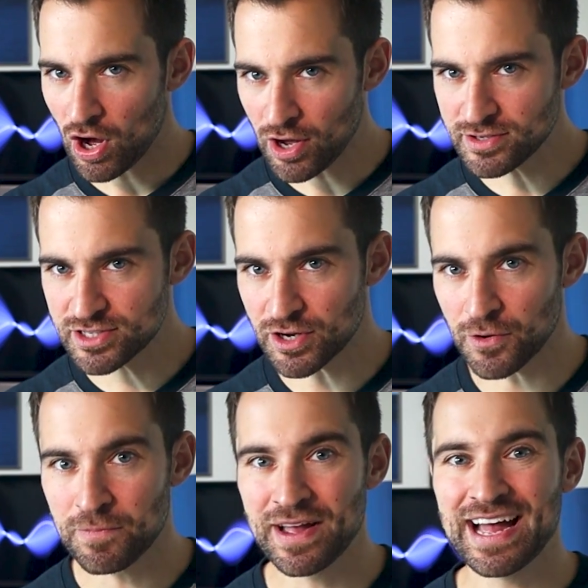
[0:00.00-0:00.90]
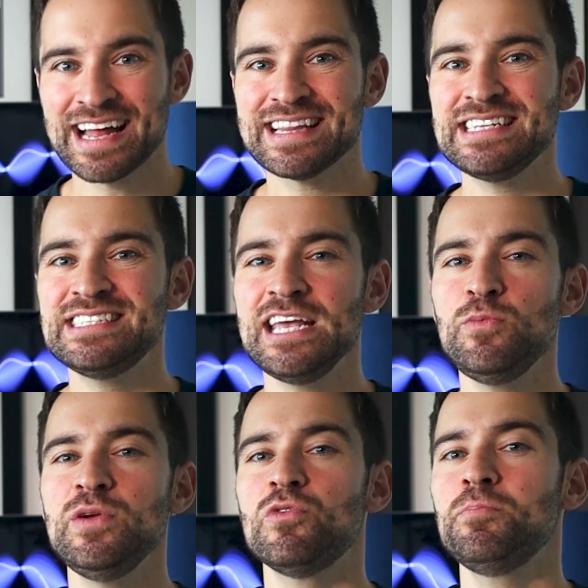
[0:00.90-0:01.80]
Also, let's say
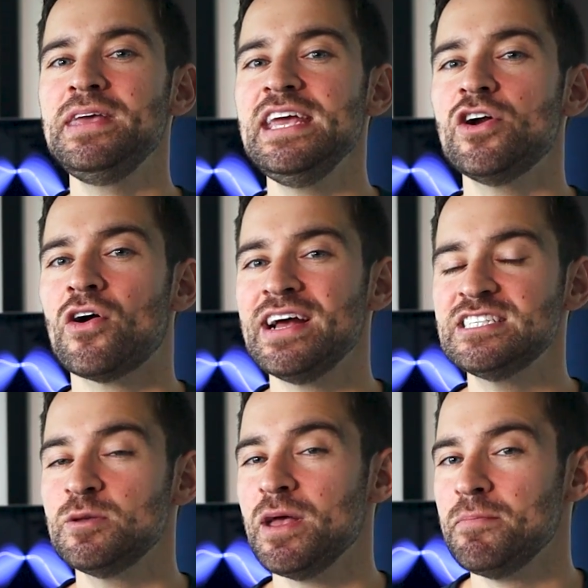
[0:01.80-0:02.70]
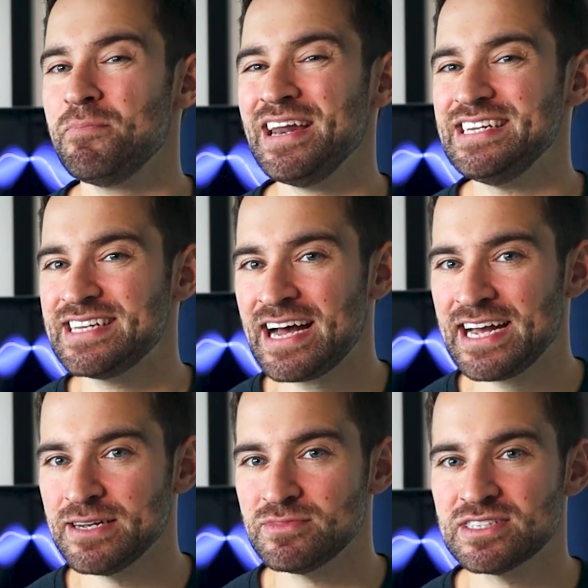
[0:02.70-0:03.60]
we repeat our estimate many
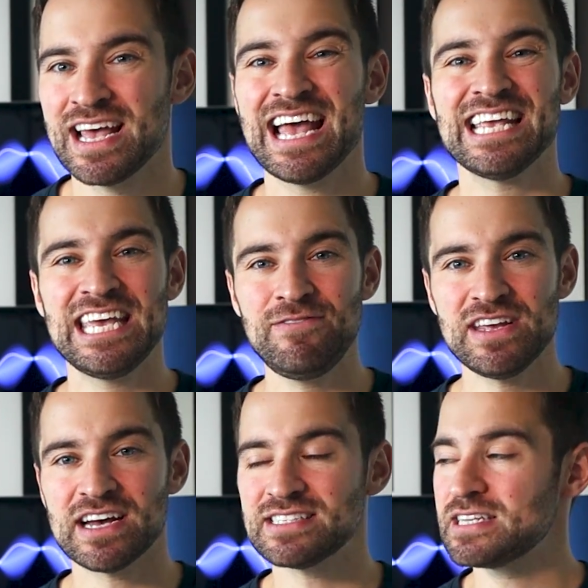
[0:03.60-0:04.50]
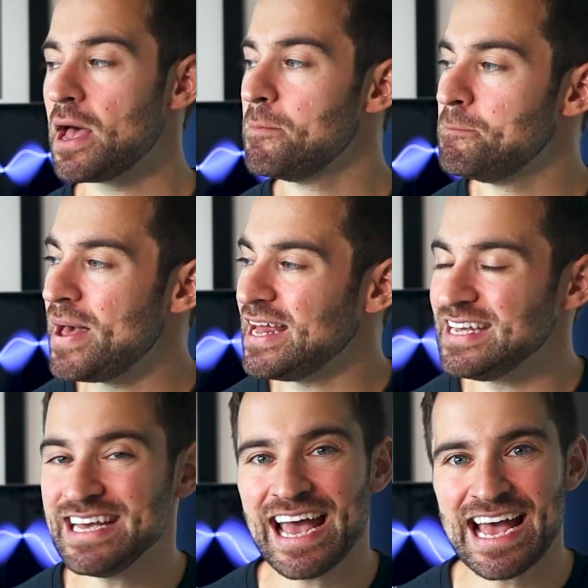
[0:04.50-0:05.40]
times, giving us
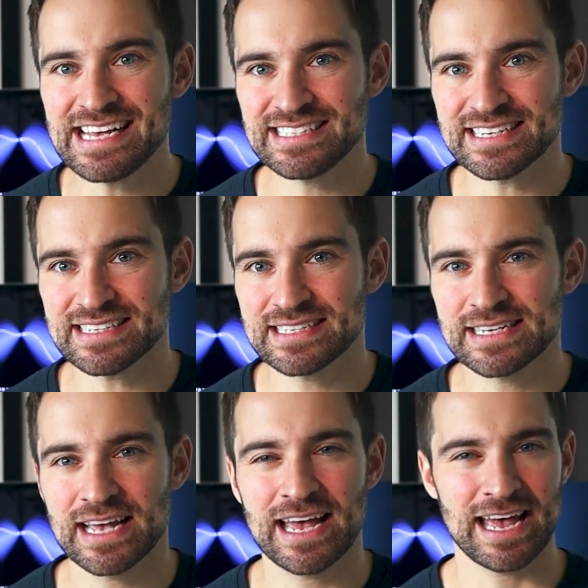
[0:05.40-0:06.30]
many s's.